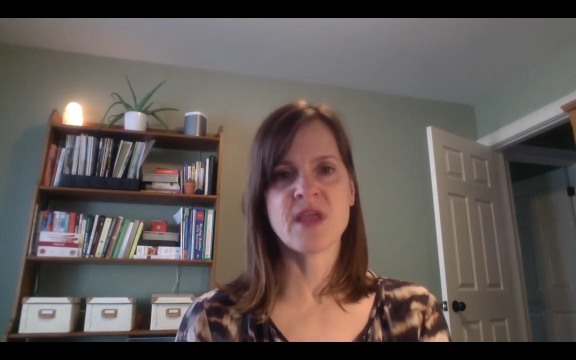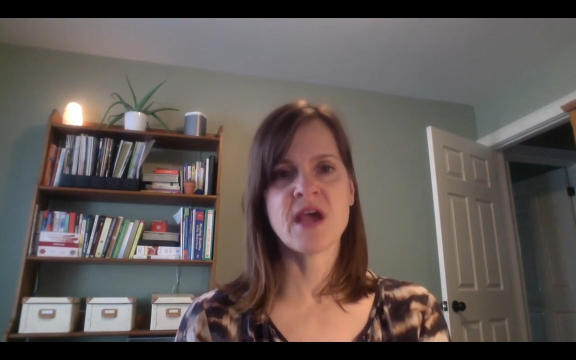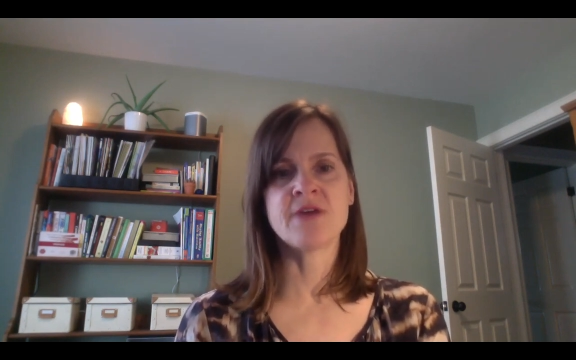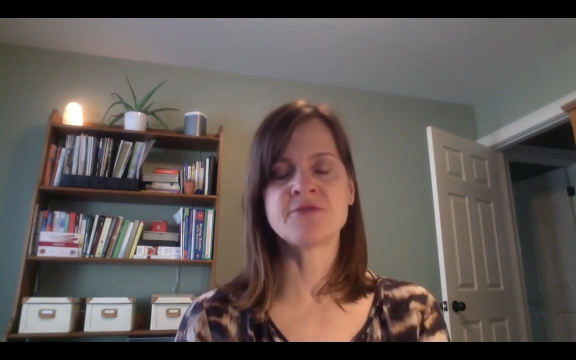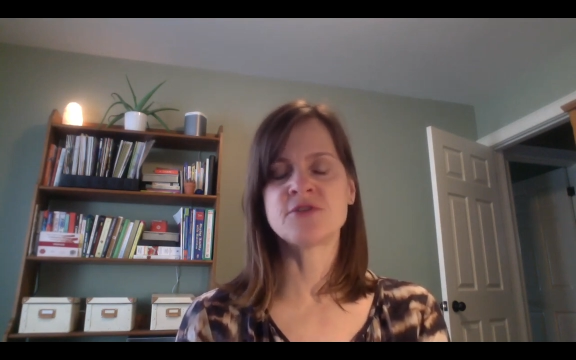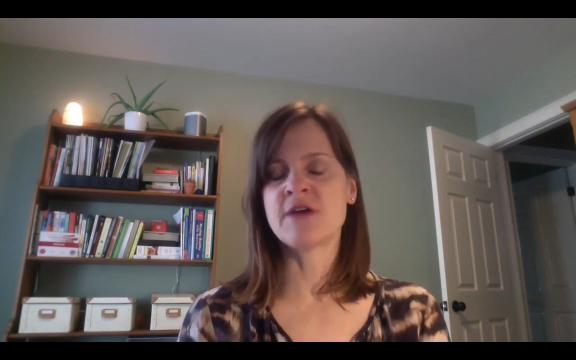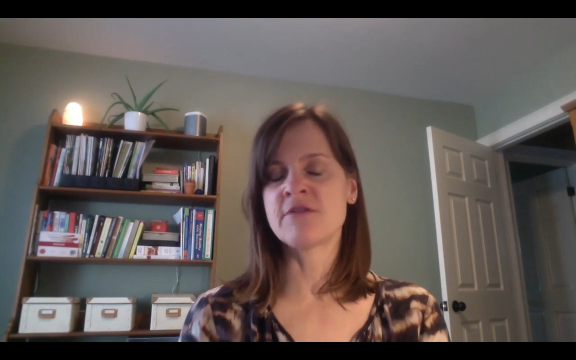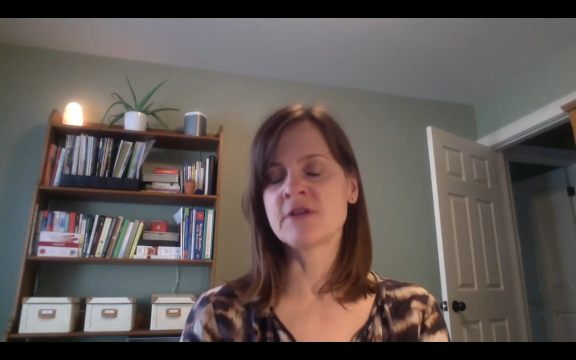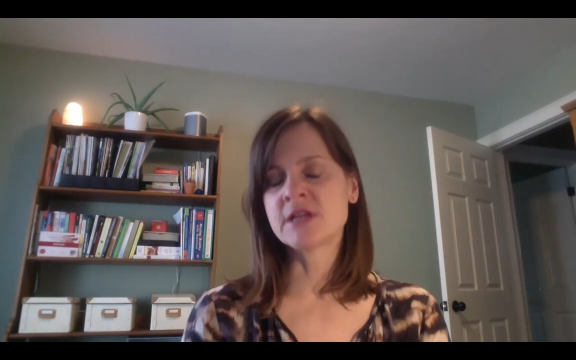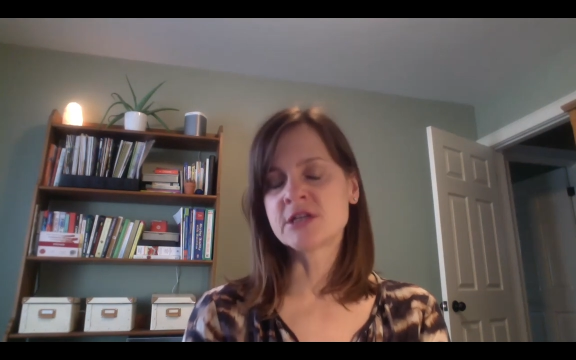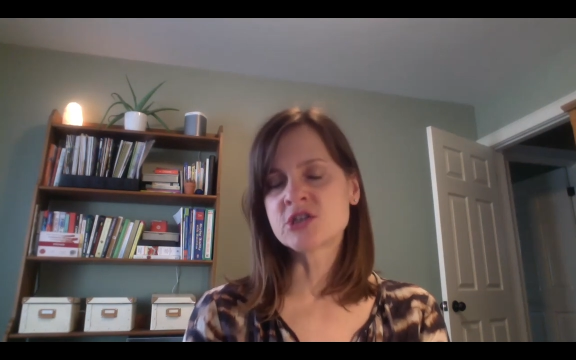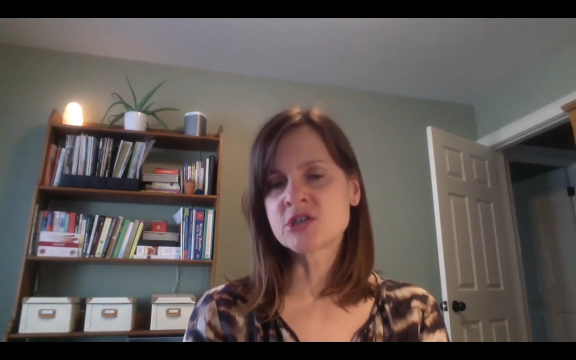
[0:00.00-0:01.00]
After every
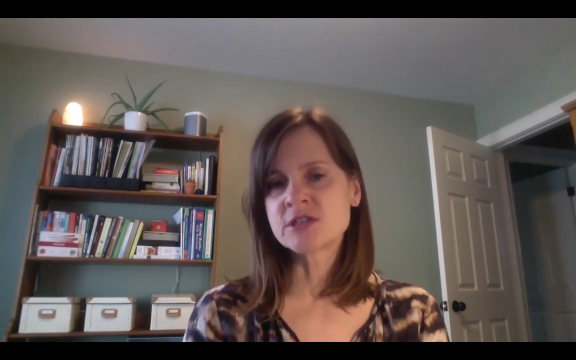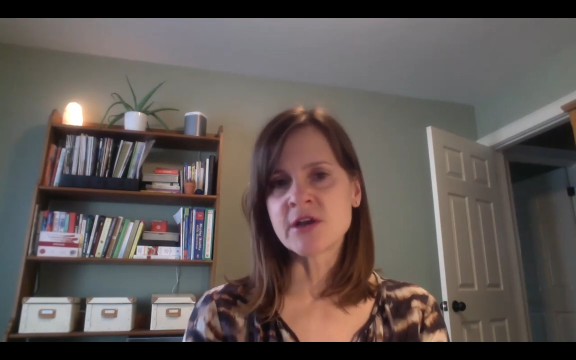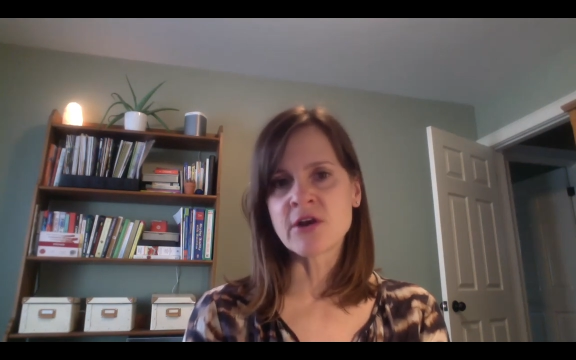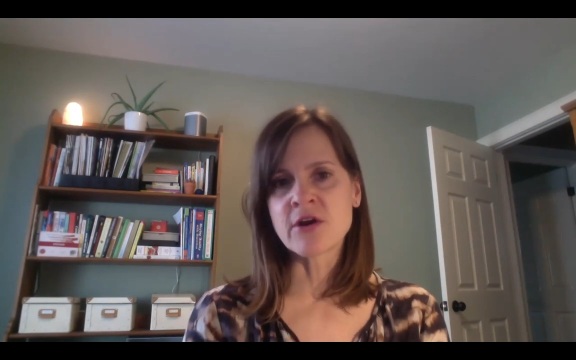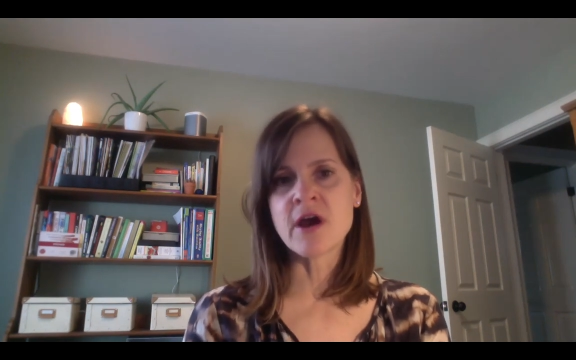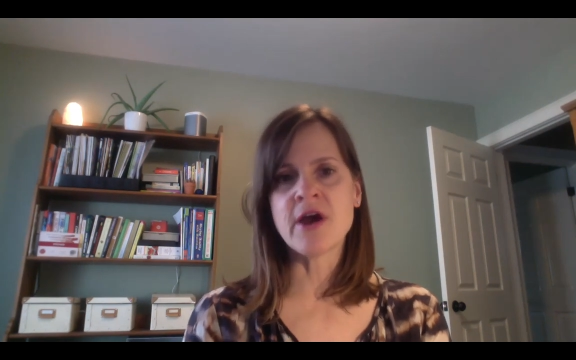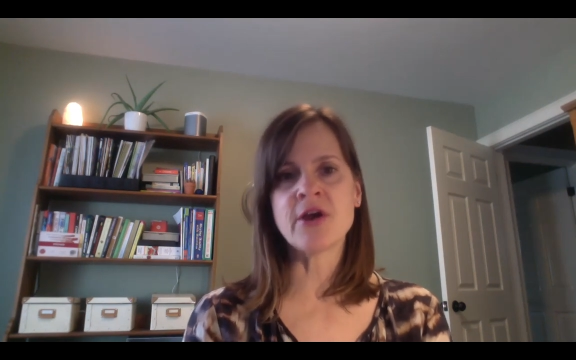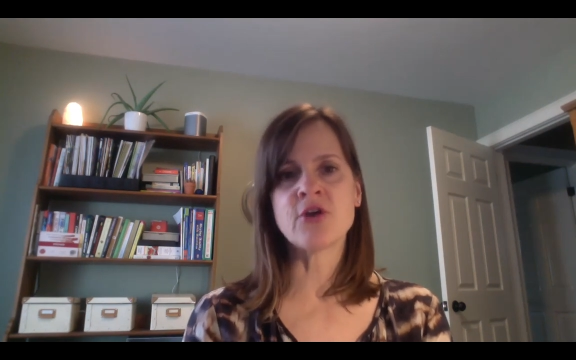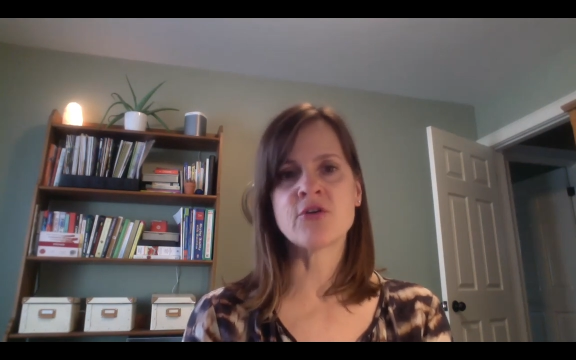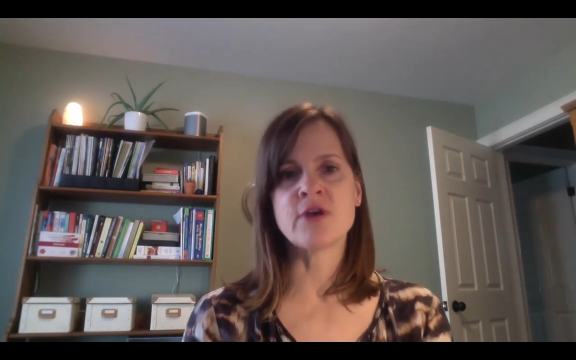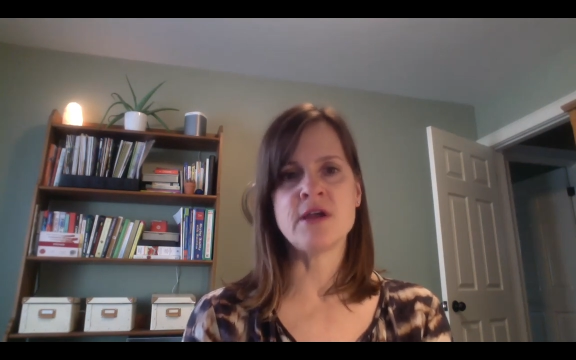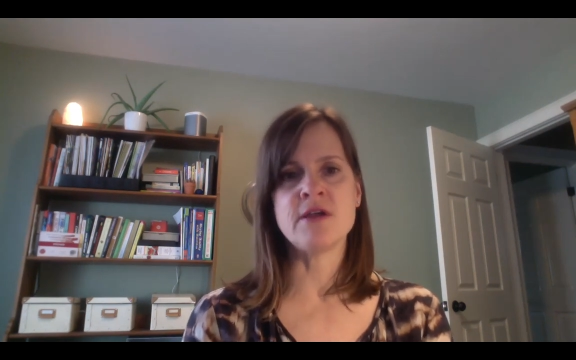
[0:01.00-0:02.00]
lunch and dinner, I
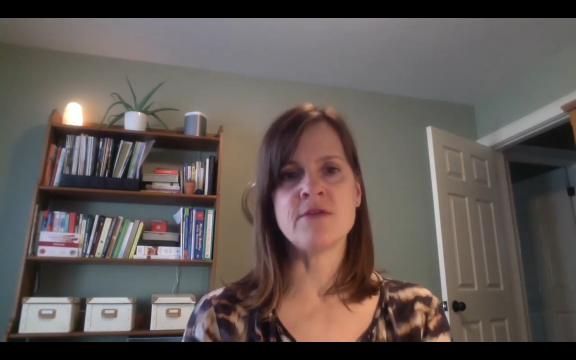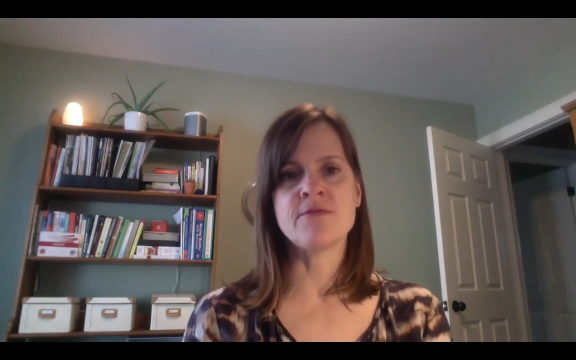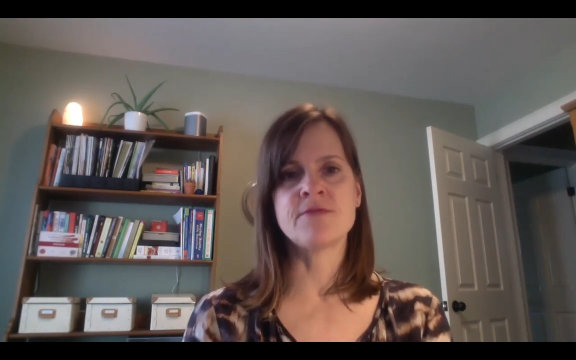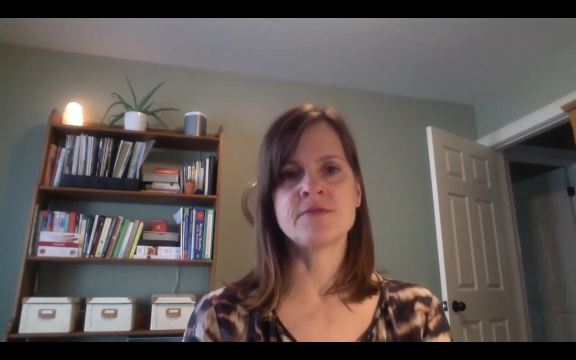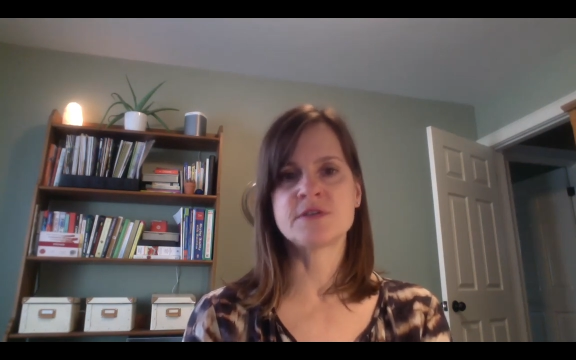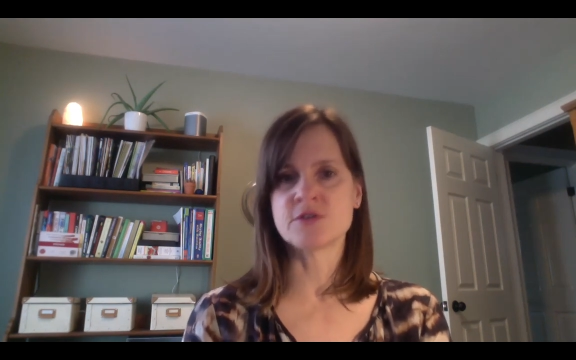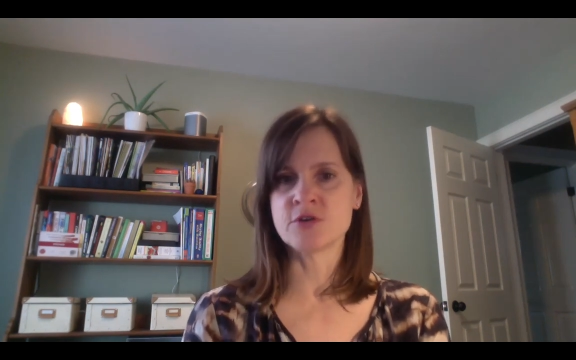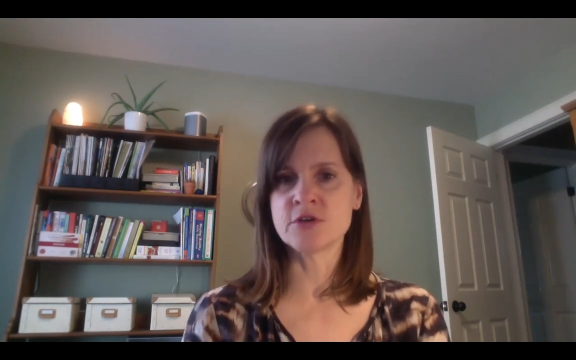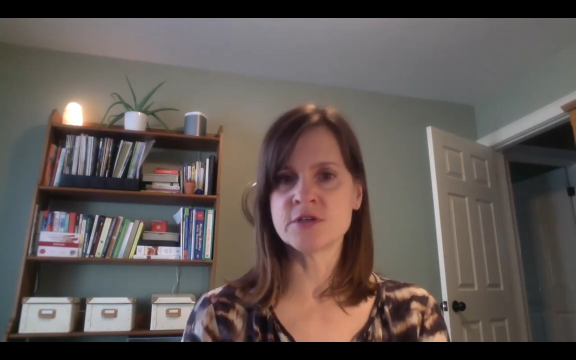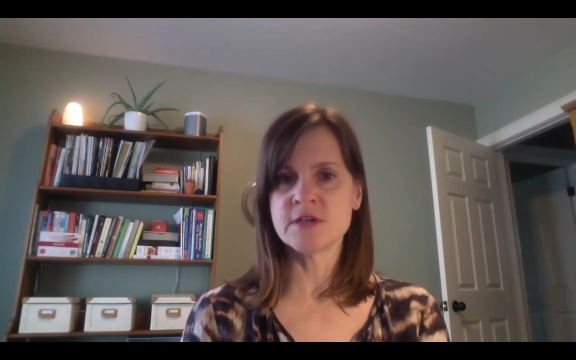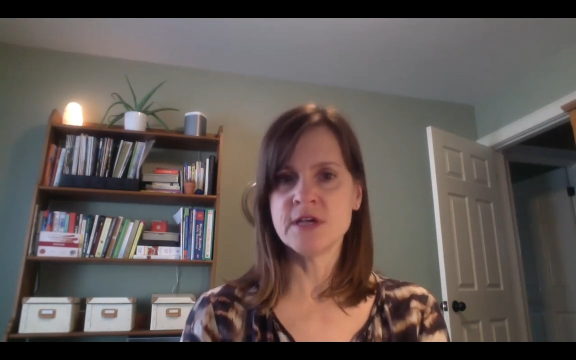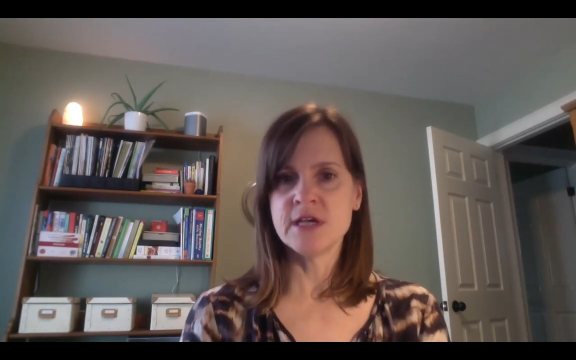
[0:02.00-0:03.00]
crave dessert.